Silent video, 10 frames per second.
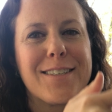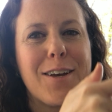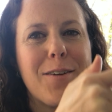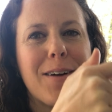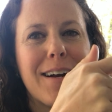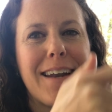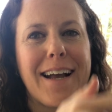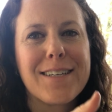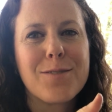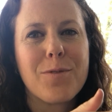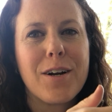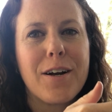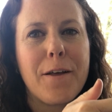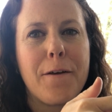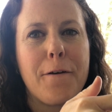go to our next
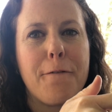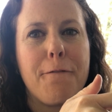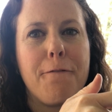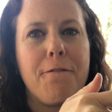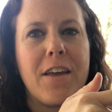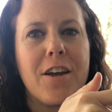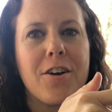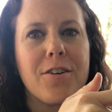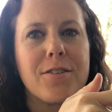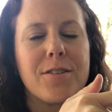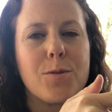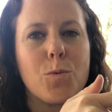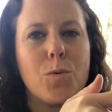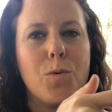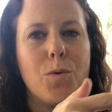word. Fierce.
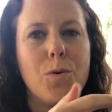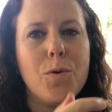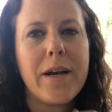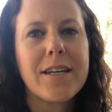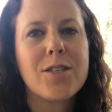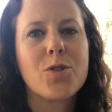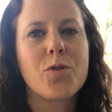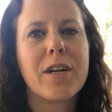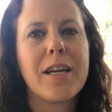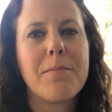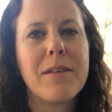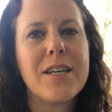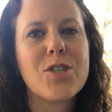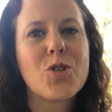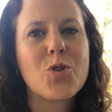Ooh,
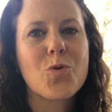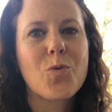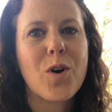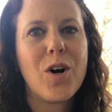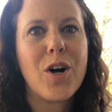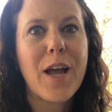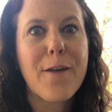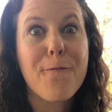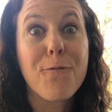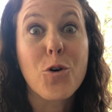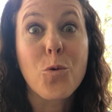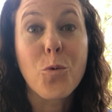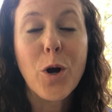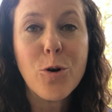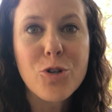extremely strong and
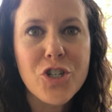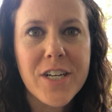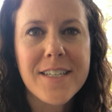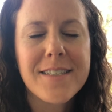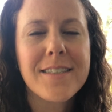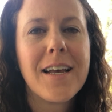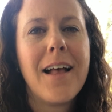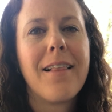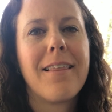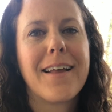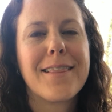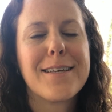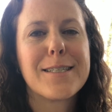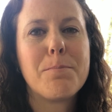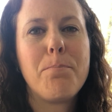ferocious. Like
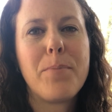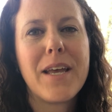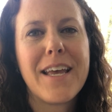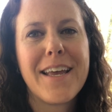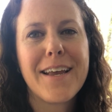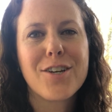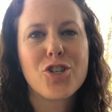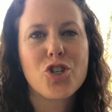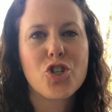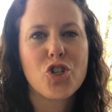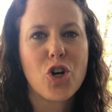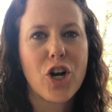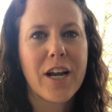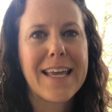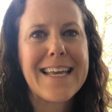this big
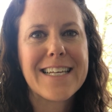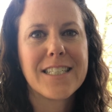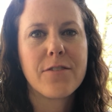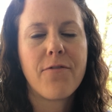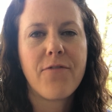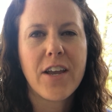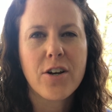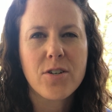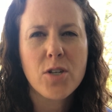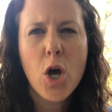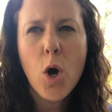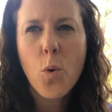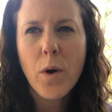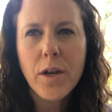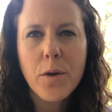shark, he is fierce.
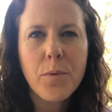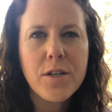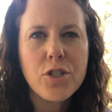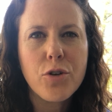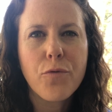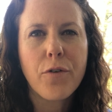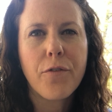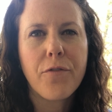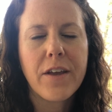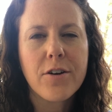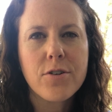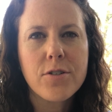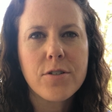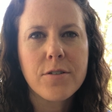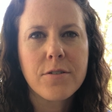What could we do for
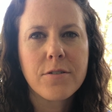fierce?